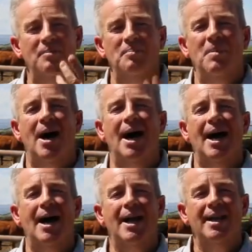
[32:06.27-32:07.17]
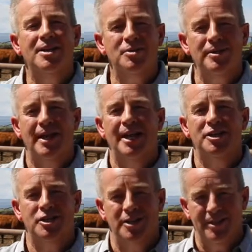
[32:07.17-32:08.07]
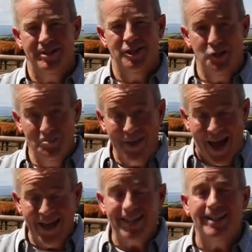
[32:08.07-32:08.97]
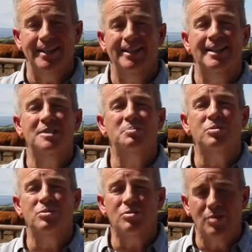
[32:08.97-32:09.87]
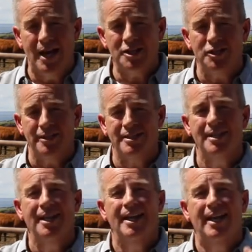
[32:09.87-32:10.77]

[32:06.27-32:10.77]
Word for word: My creation Humanity is precious.